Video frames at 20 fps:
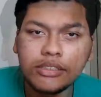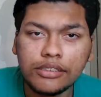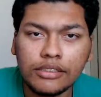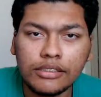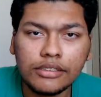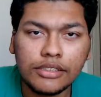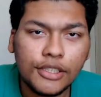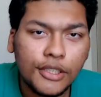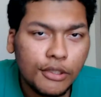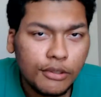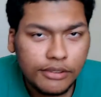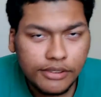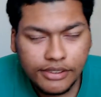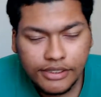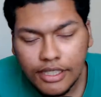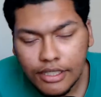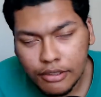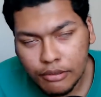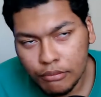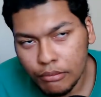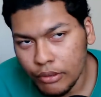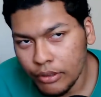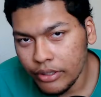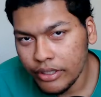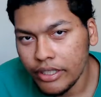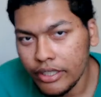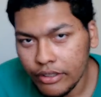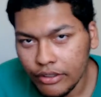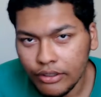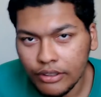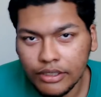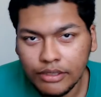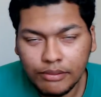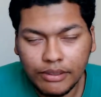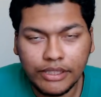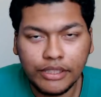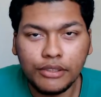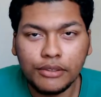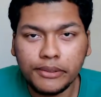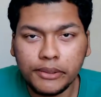So instead of working on my
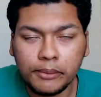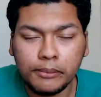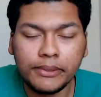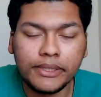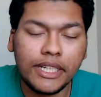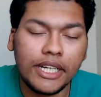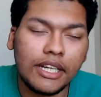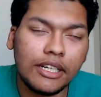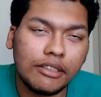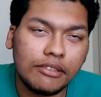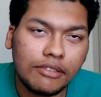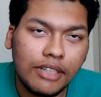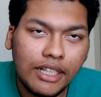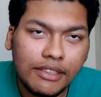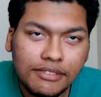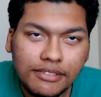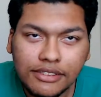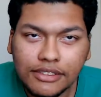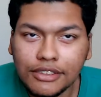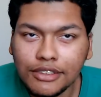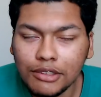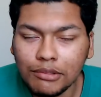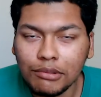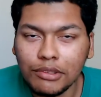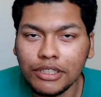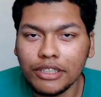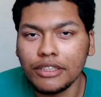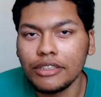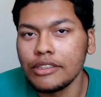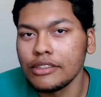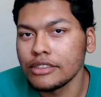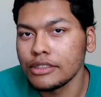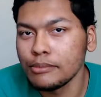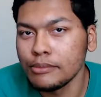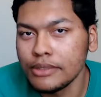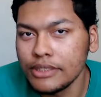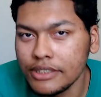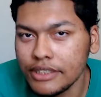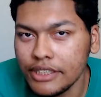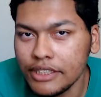YouTube channel, I was still working on some
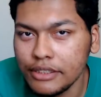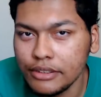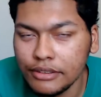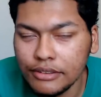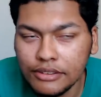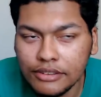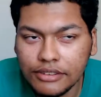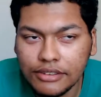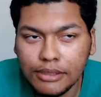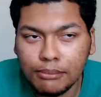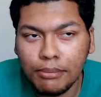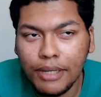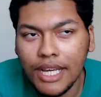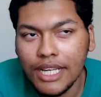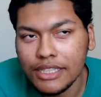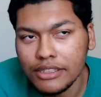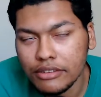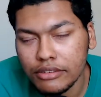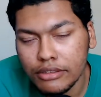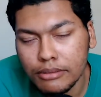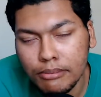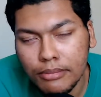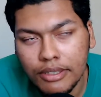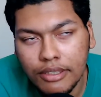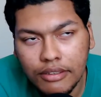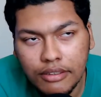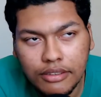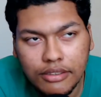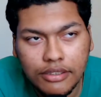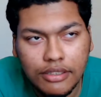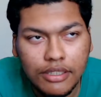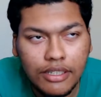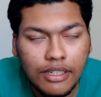skills in the past 3 months,